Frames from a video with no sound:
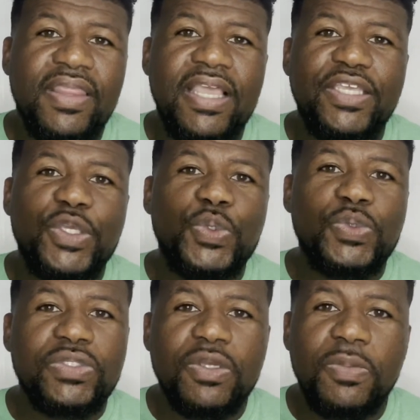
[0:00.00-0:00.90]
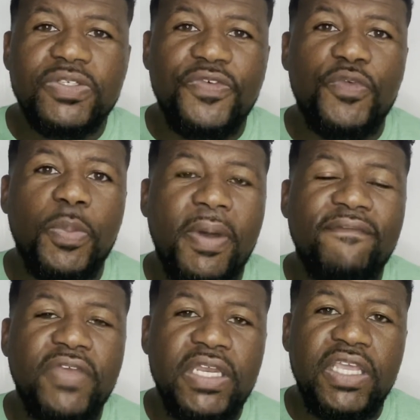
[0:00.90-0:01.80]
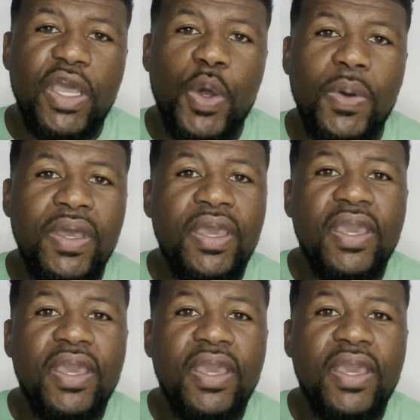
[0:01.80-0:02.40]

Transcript: Thank you so much for viewing my video.